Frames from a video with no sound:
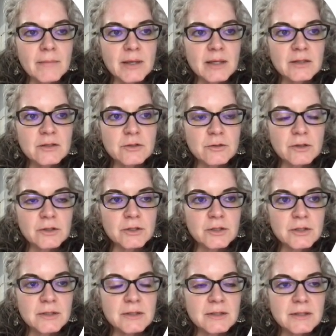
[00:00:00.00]

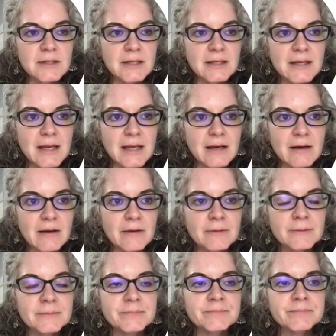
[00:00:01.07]
instructions and data,
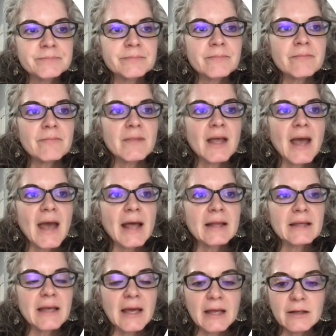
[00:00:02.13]
and
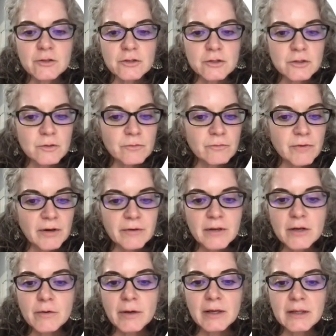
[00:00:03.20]
can just very
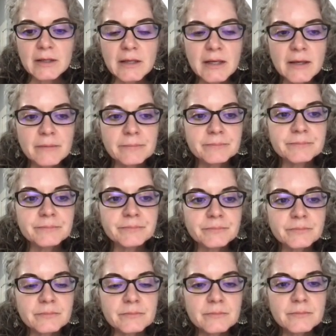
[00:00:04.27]
quickly
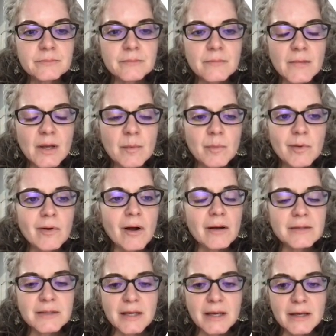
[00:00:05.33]

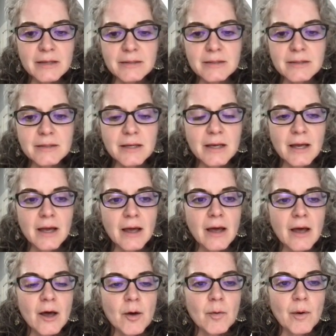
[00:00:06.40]
process
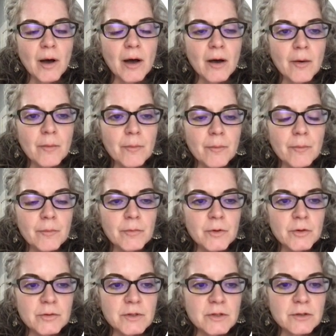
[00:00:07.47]

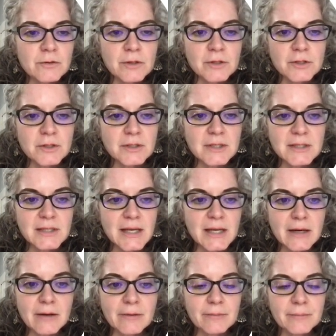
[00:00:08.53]
those instructions and data.